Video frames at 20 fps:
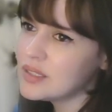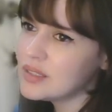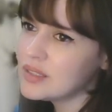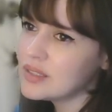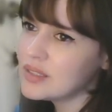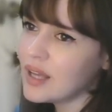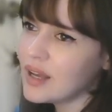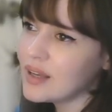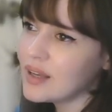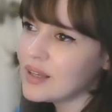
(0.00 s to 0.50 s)

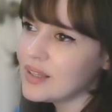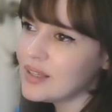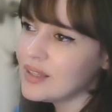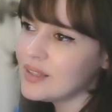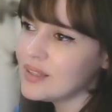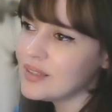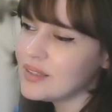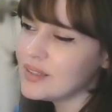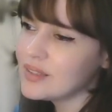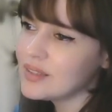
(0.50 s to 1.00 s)
I
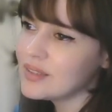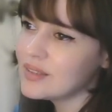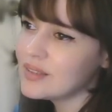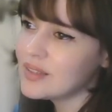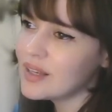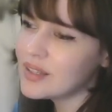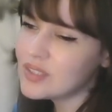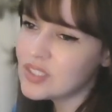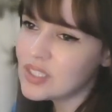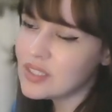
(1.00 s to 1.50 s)

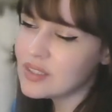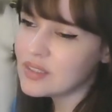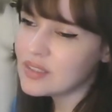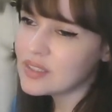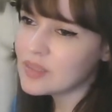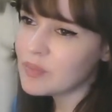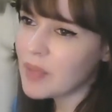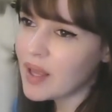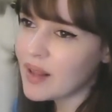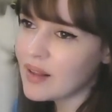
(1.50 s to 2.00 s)
touched it and
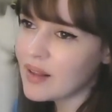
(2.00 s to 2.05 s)
smelled